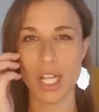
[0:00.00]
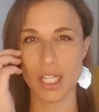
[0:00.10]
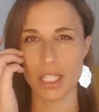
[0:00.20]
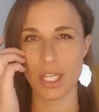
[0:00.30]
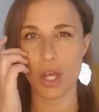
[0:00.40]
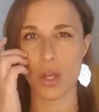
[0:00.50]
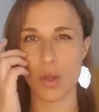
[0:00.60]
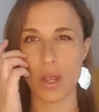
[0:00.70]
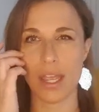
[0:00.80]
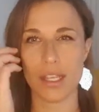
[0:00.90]

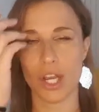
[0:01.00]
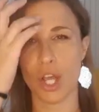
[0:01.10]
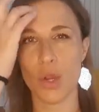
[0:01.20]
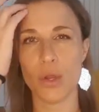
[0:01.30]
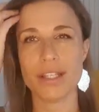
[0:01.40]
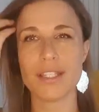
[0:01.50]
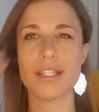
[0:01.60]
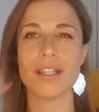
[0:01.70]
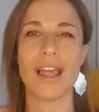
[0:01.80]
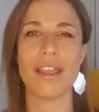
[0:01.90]
so you know it's
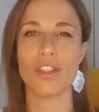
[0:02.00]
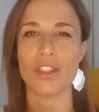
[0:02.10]
like